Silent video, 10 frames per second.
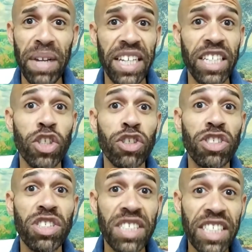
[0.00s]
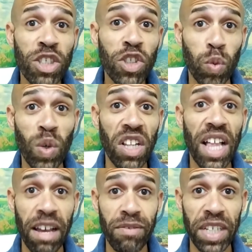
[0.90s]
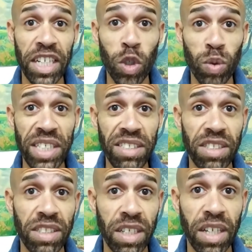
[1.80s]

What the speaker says: meaning your skills will have increased